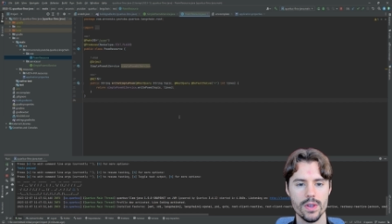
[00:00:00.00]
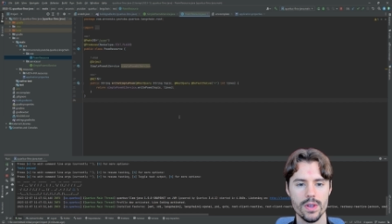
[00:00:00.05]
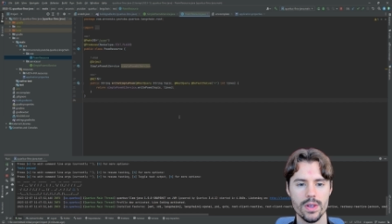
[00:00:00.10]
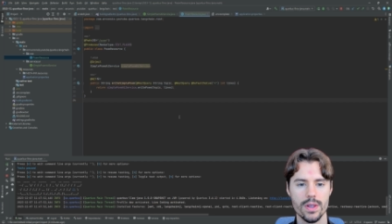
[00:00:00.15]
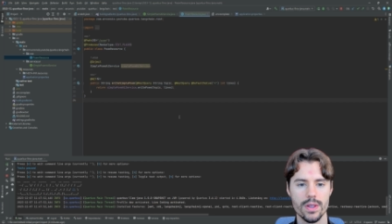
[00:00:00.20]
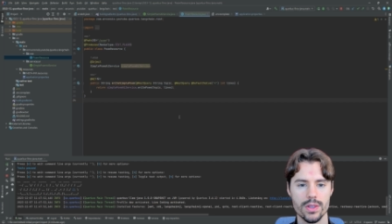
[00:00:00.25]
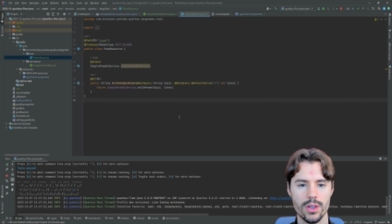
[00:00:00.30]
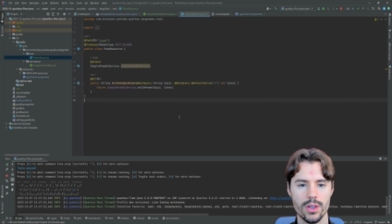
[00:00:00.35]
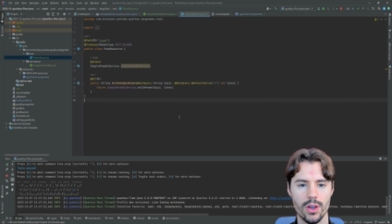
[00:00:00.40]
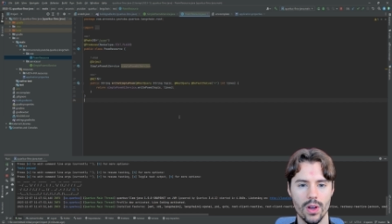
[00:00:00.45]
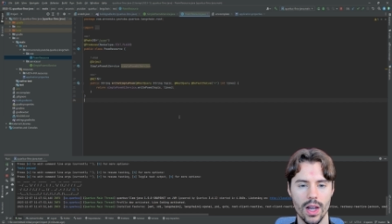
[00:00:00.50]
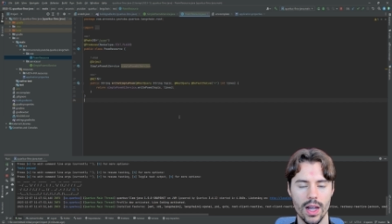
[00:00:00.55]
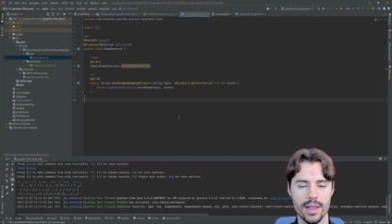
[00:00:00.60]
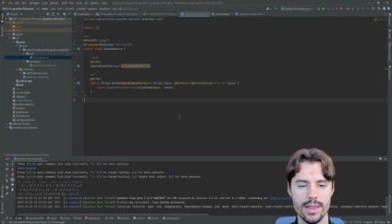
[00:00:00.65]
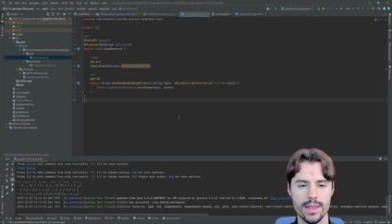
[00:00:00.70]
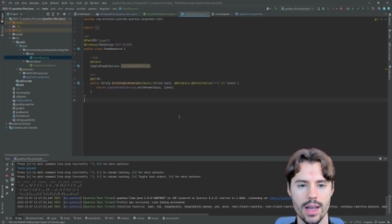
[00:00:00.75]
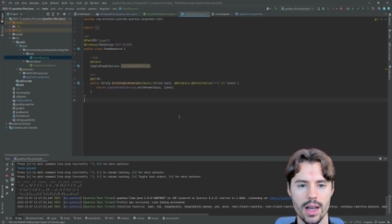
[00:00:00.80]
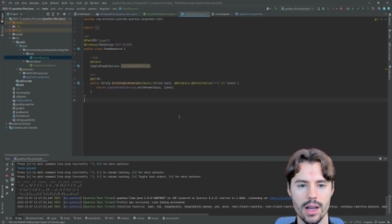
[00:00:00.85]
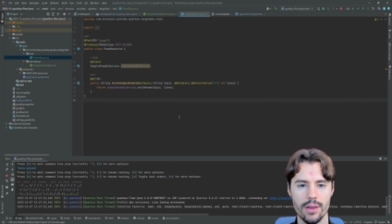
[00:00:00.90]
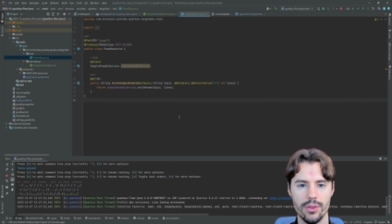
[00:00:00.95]
So let's
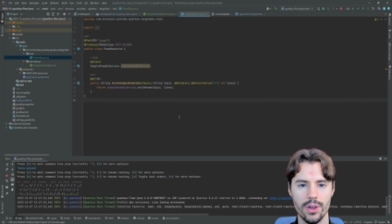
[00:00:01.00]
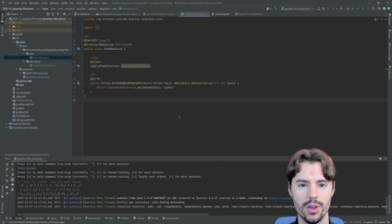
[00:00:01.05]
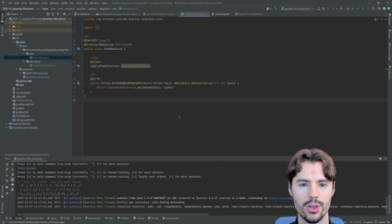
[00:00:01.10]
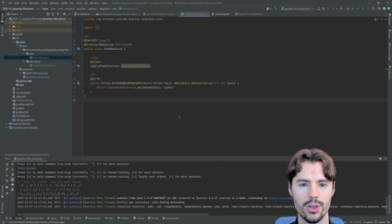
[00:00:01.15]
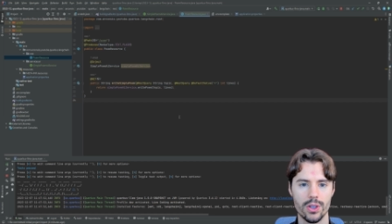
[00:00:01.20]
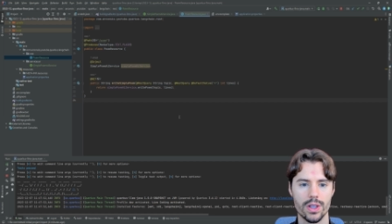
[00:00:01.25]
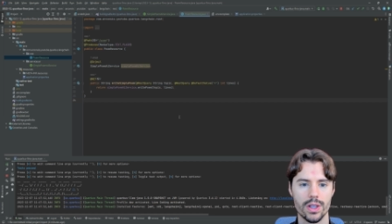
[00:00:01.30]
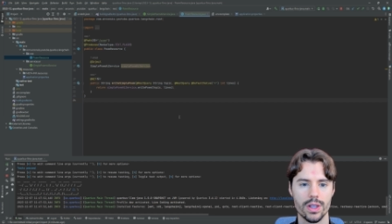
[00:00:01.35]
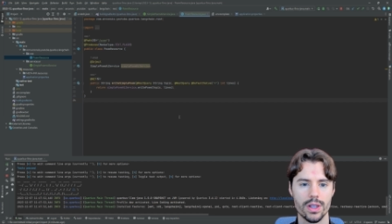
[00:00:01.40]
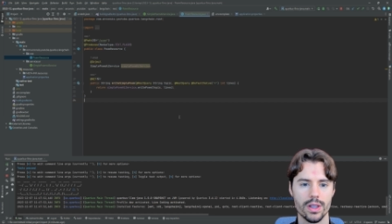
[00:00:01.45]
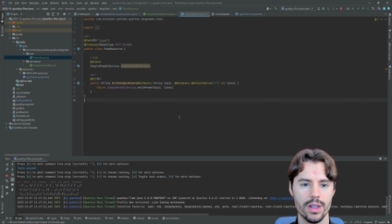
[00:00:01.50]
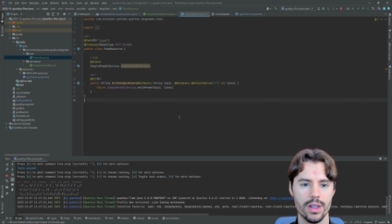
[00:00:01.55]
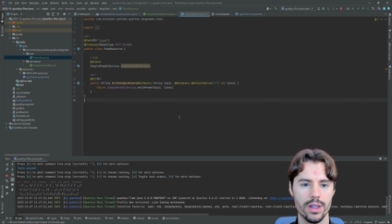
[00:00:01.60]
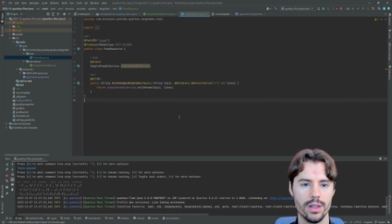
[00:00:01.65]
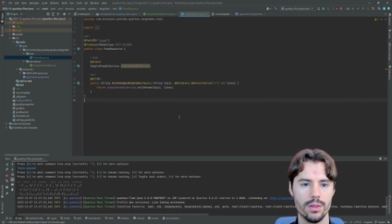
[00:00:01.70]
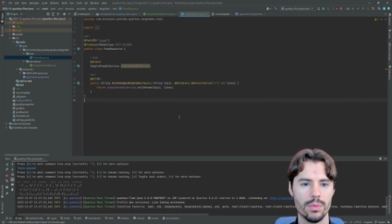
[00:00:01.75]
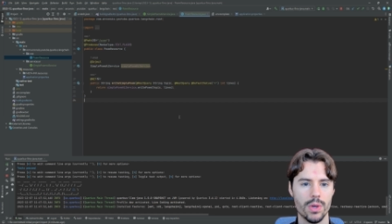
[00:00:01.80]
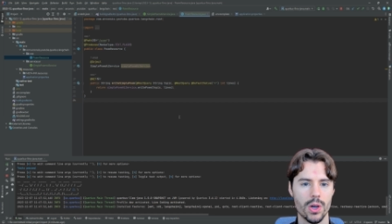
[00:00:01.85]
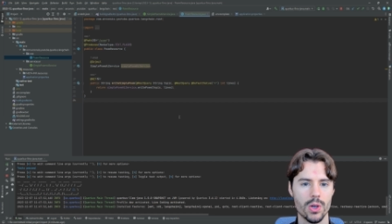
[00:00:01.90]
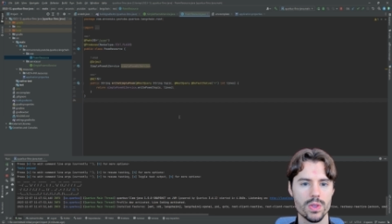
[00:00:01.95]
have a look in
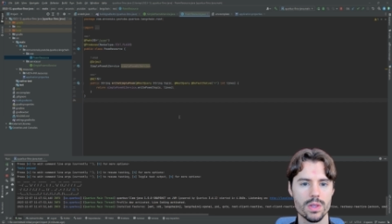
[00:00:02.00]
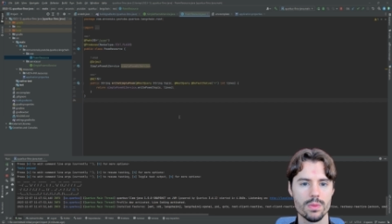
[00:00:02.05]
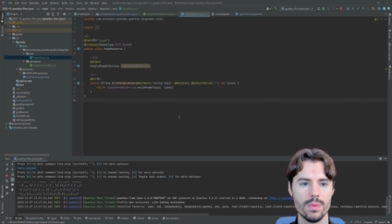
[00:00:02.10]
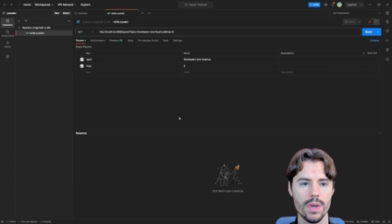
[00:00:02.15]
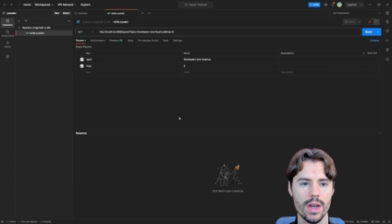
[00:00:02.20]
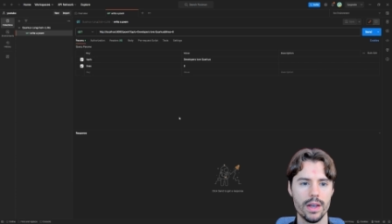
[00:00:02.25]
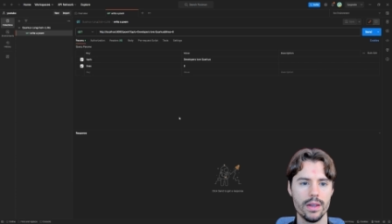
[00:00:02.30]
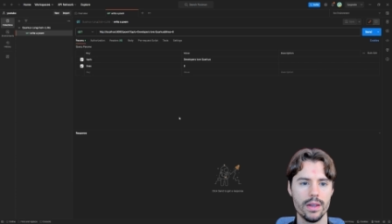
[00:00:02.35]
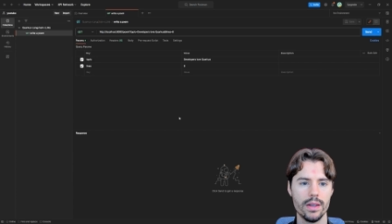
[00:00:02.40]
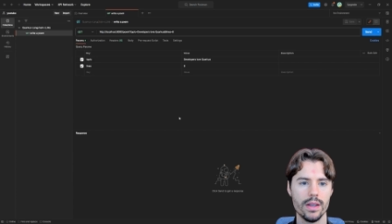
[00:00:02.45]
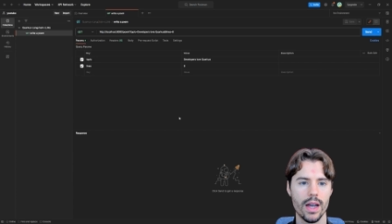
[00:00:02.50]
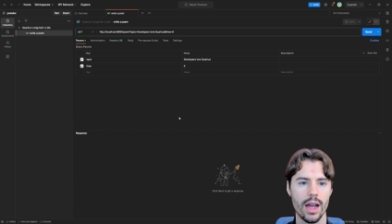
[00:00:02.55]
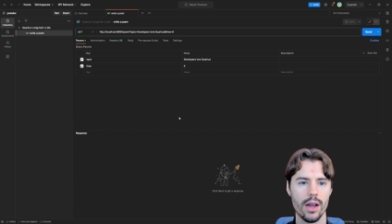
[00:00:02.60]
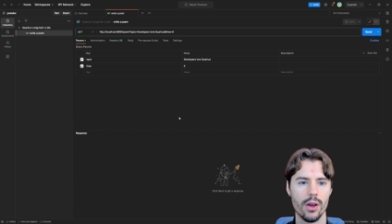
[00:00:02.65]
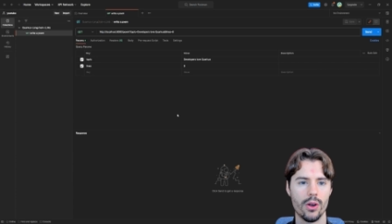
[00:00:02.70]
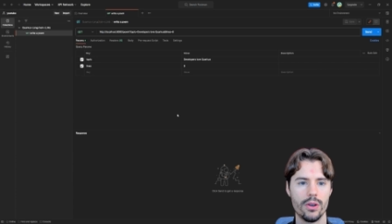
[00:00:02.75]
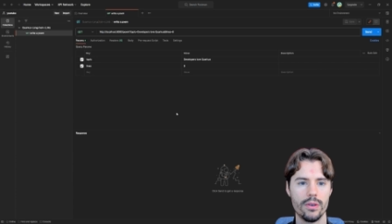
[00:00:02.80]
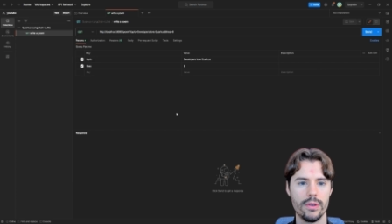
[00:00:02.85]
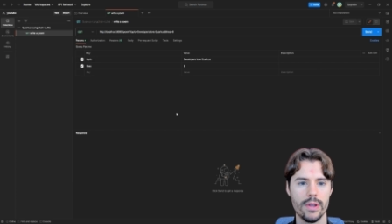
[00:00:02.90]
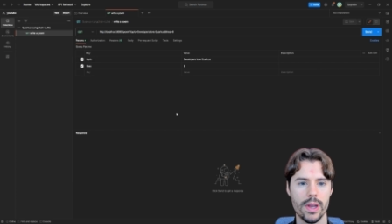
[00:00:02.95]
Postman. I
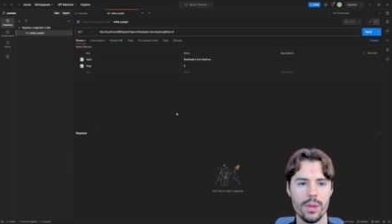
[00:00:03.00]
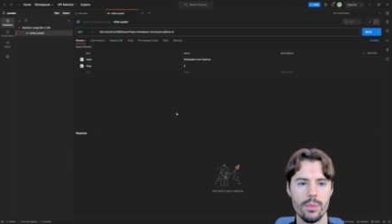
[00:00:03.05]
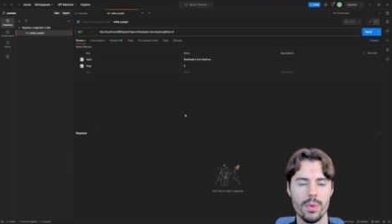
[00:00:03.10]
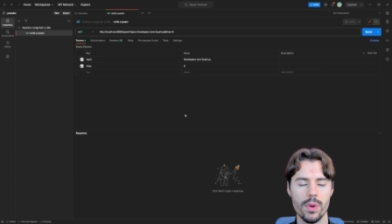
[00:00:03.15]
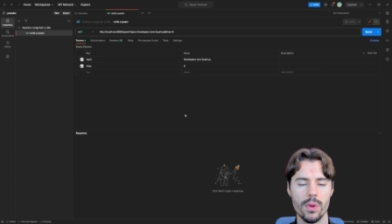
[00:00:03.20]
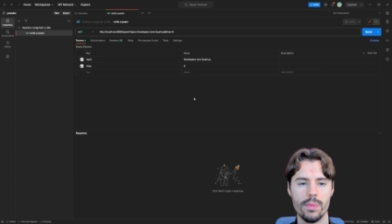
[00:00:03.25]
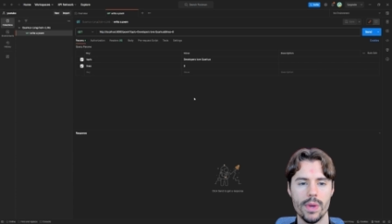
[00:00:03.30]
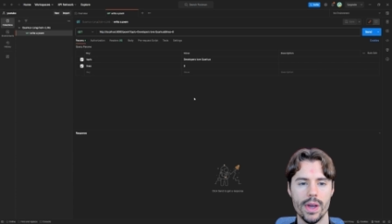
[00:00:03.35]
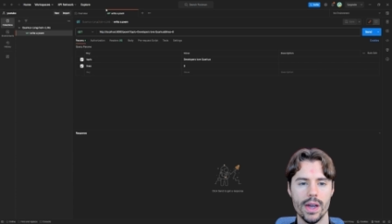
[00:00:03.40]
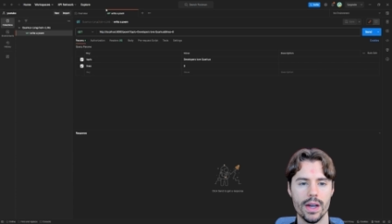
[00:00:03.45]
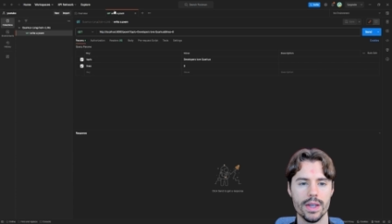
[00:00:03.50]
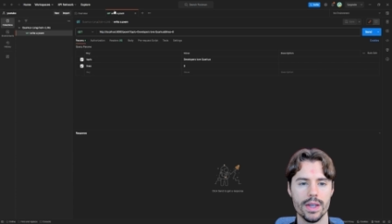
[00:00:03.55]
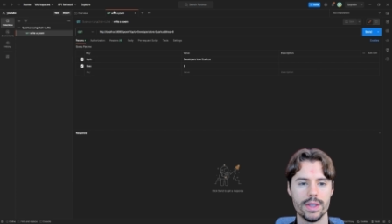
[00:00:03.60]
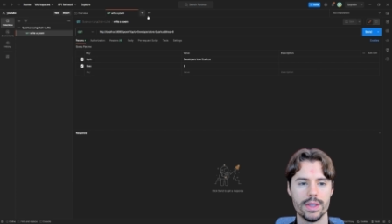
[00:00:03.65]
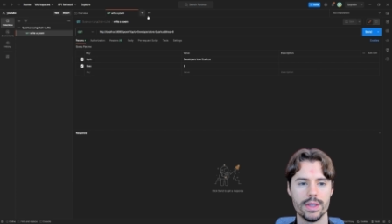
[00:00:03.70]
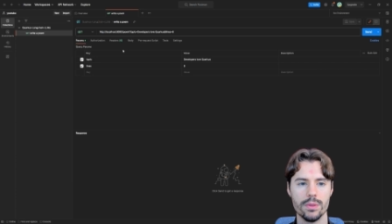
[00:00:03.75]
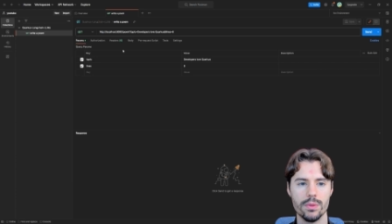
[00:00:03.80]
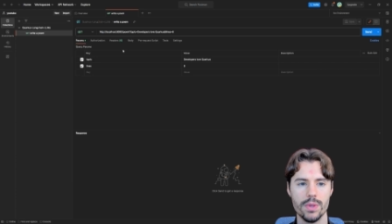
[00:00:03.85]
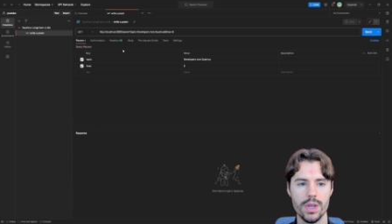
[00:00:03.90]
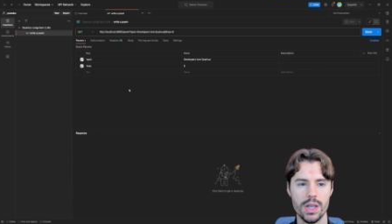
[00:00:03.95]
already prepared
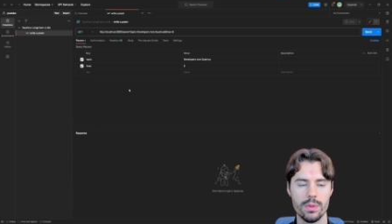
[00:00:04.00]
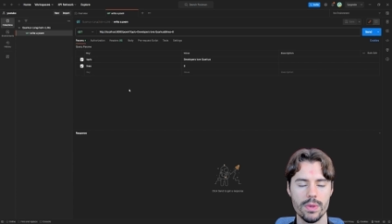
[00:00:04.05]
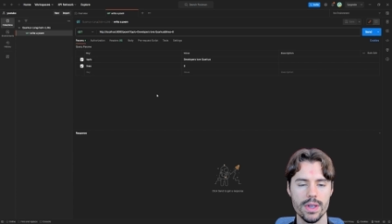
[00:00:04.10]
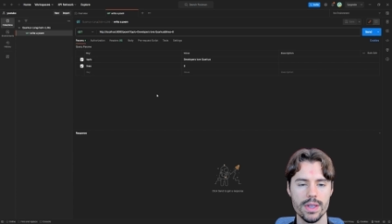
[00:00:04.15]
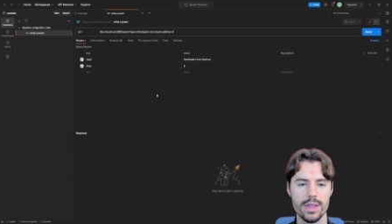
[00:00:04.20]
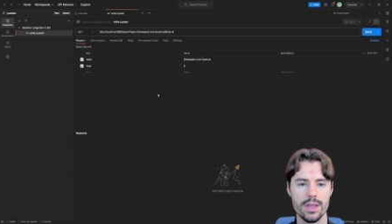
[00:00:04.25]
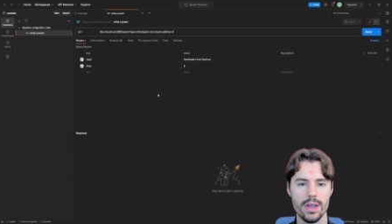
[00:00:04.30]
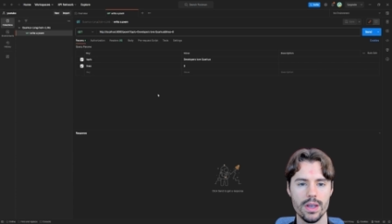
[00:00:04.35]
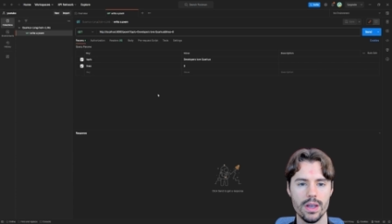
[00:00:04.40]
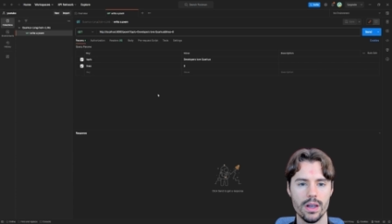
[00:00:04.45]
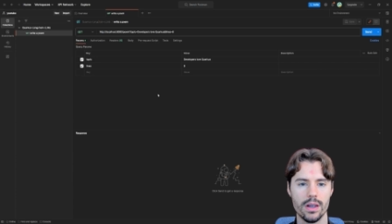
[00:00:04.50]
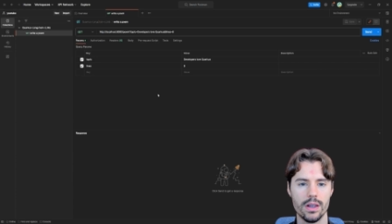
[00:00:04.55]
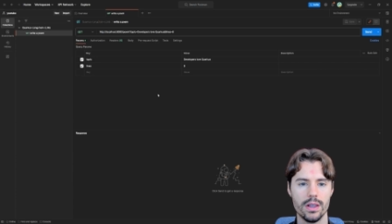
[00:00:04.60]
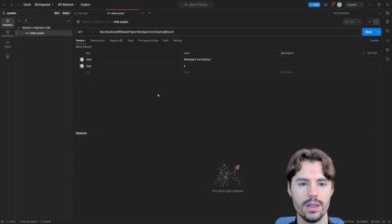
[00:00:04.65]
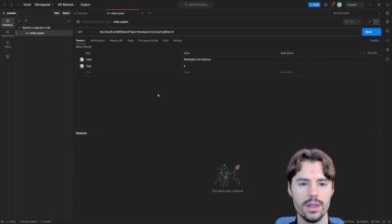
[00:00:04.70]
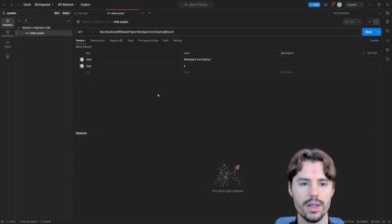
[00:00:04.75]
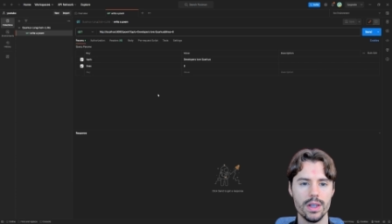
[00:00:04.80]
the request here.